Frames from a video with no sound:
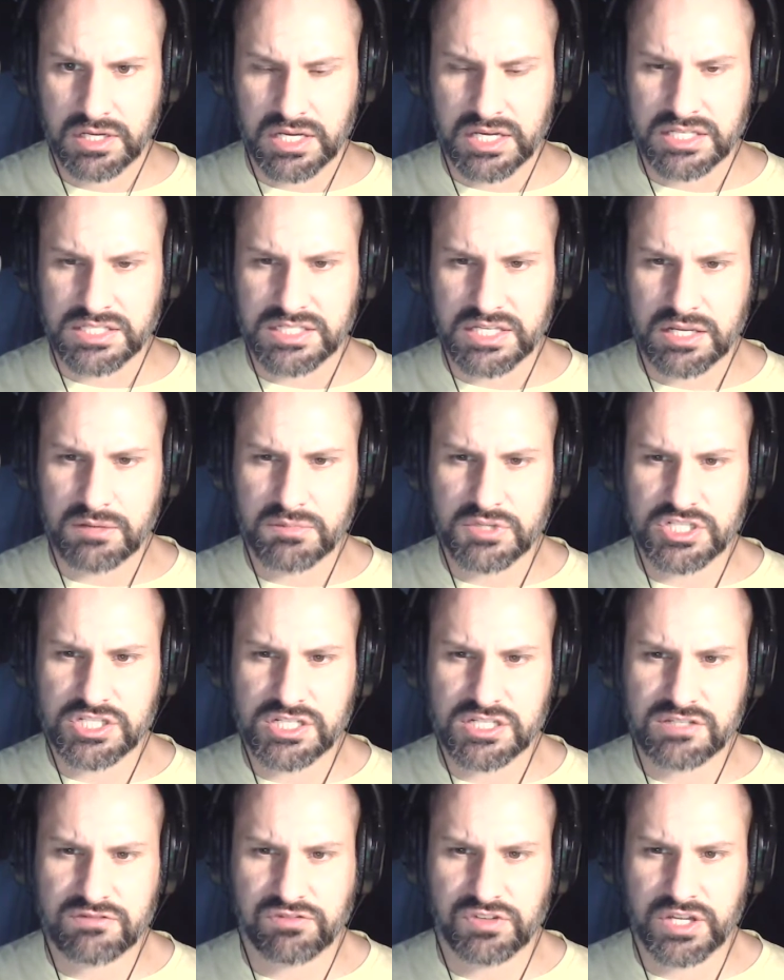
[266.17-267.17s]
As the
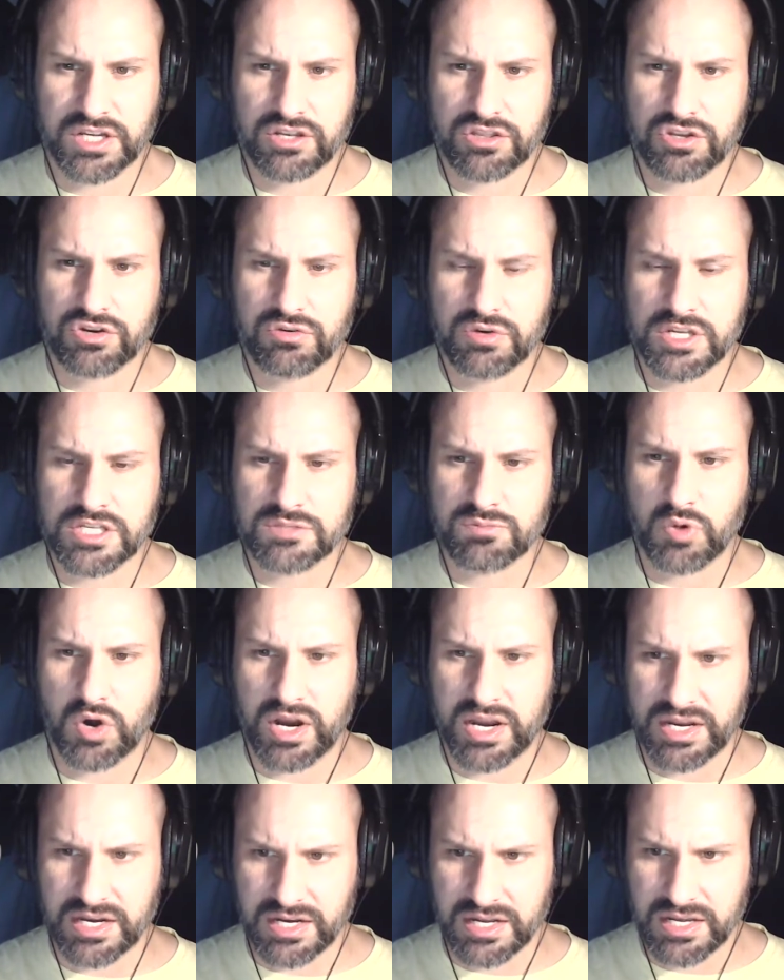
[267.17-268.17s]
images flicked through his
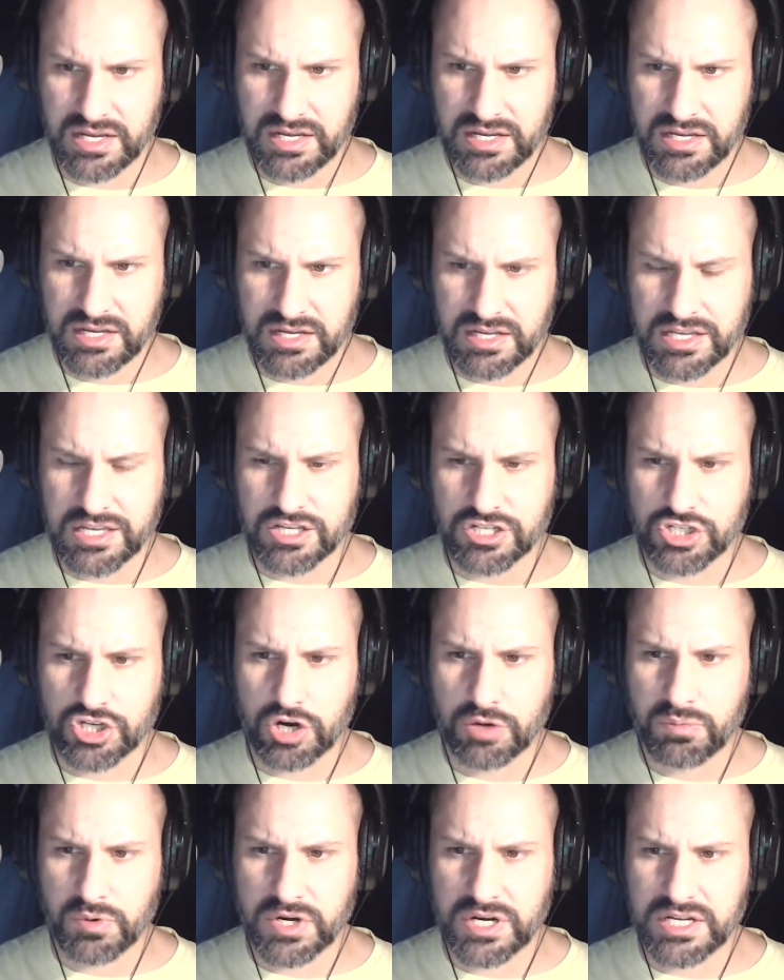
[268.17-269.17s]
brain, he
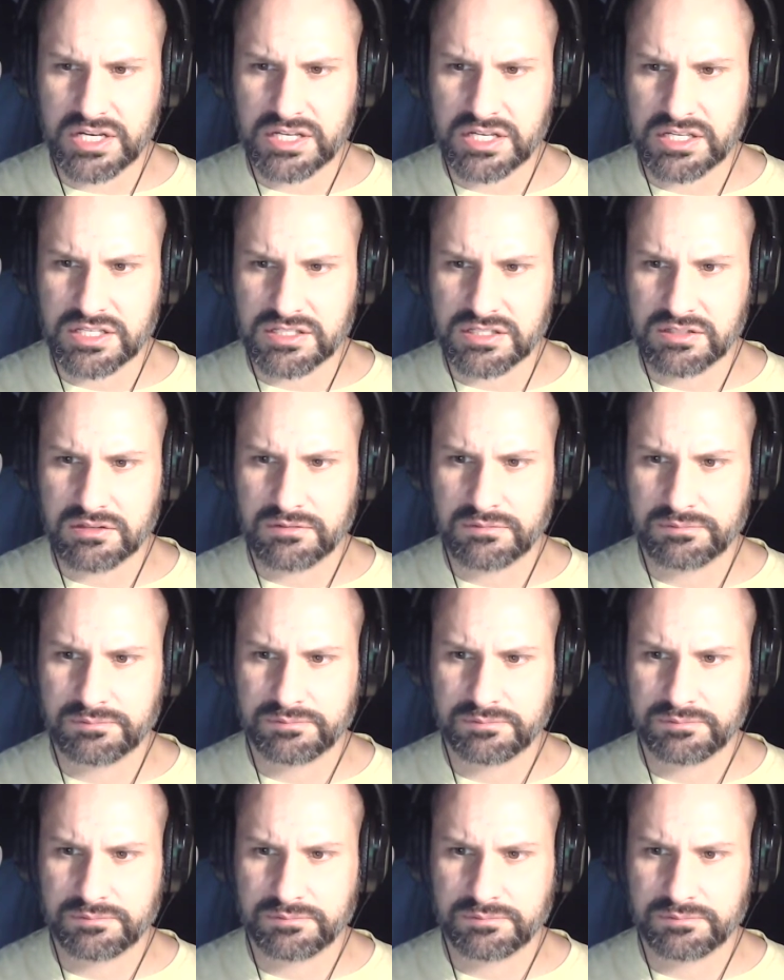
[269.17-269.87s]
interpreted his...